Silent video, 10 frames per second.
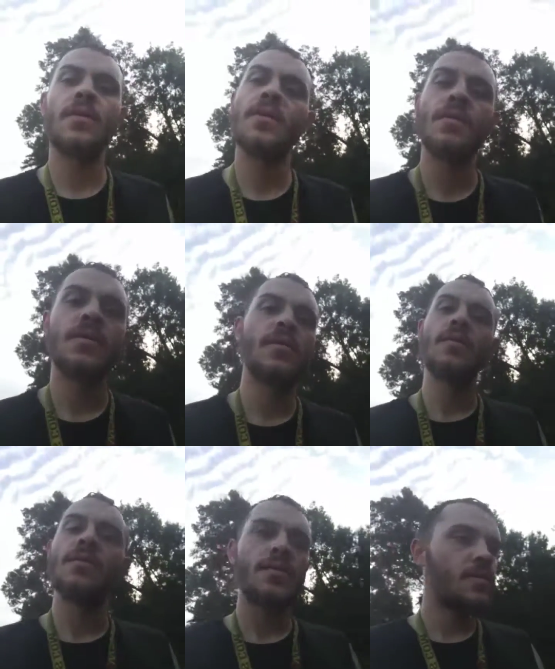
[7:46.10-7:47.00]

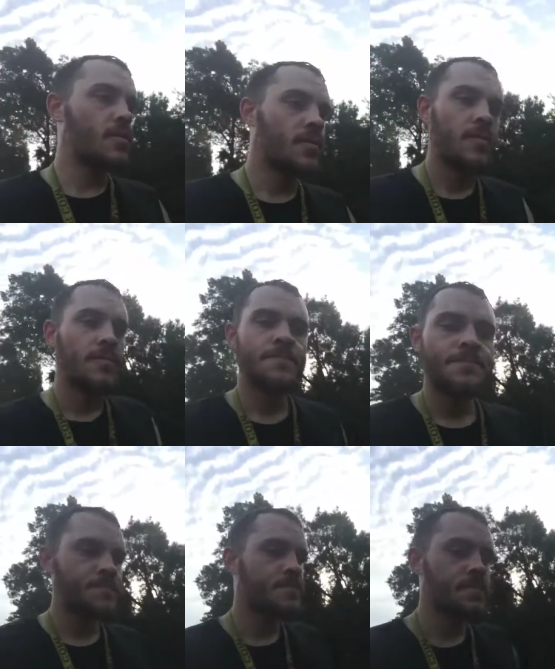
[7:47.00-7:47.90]

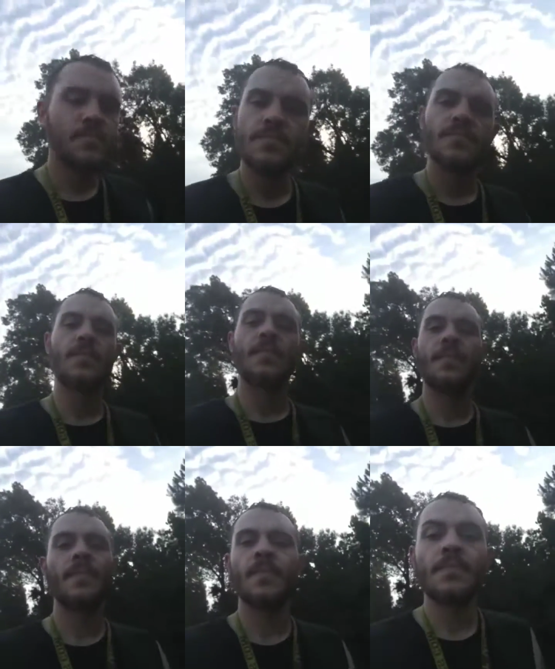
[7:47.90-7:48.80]

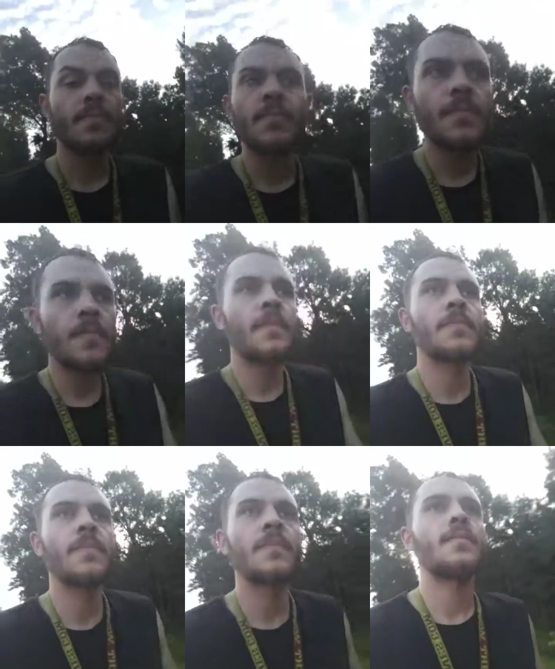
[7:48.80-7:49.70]

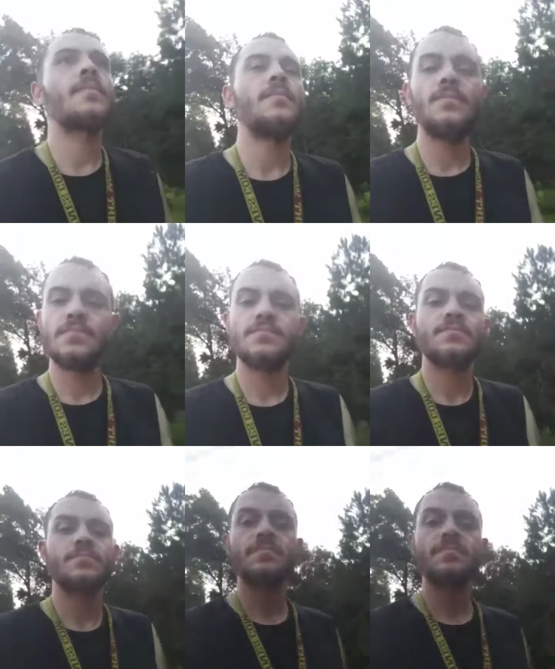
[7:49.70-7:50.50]
(no one is talking)